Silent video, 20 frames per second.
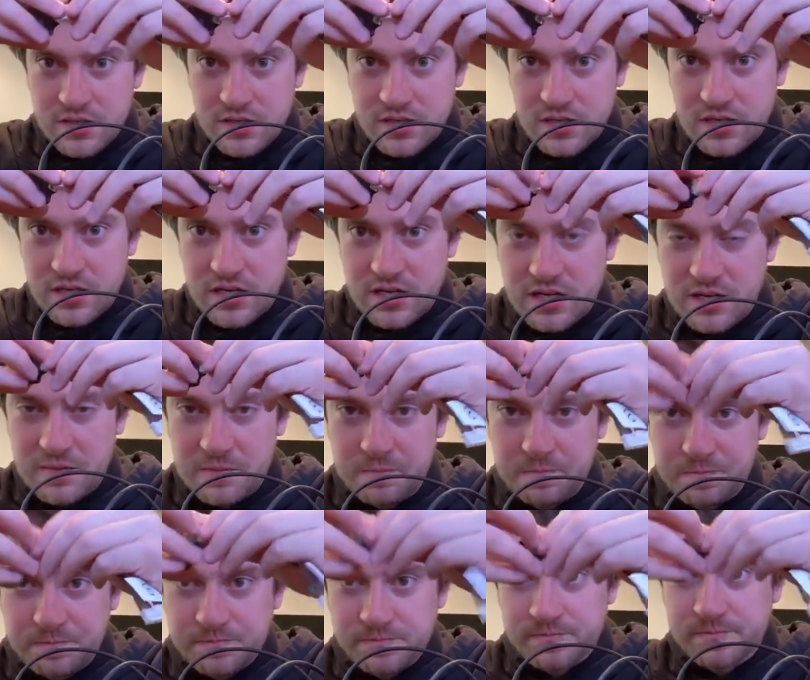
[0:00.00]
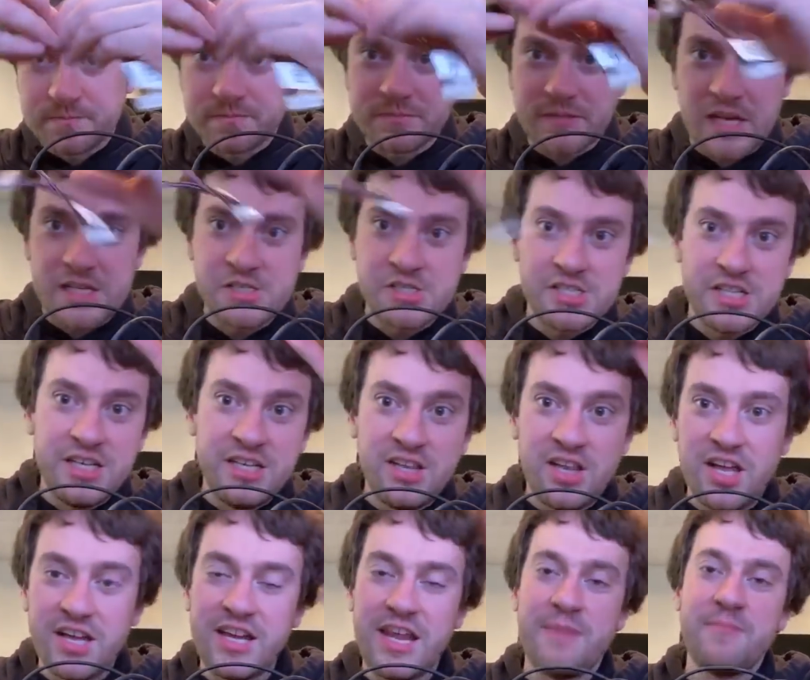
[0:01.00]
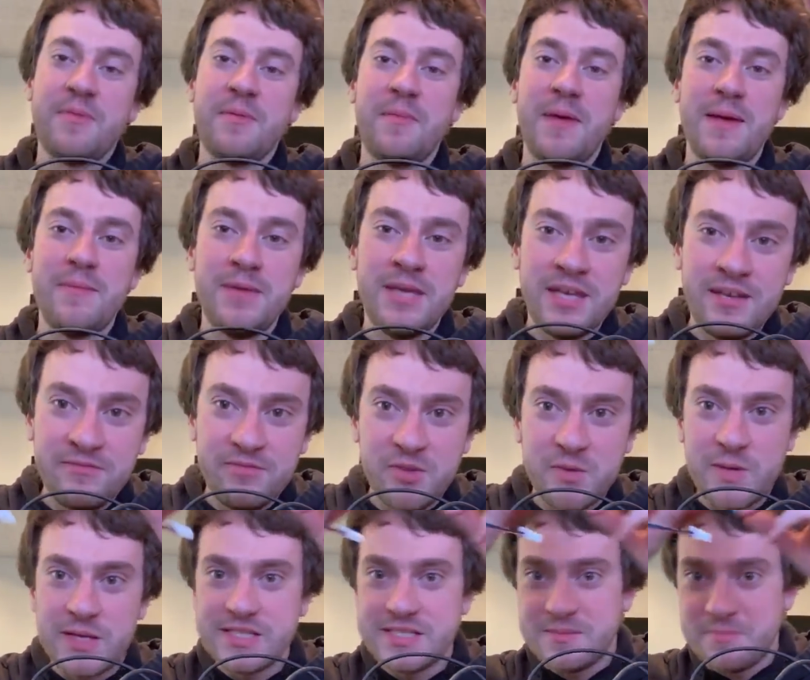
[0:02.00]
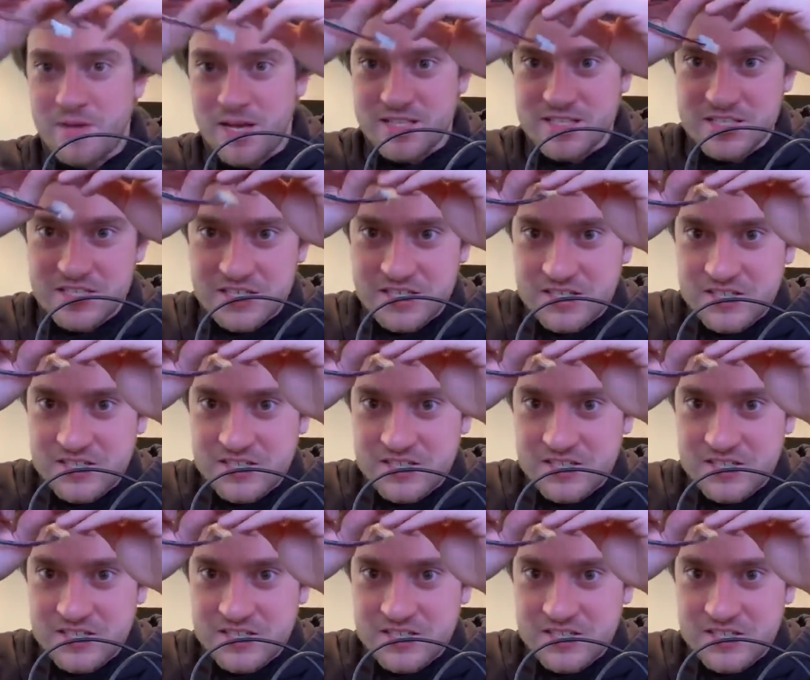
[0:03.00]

Um, I heard Elon name the baby Influenza Musk.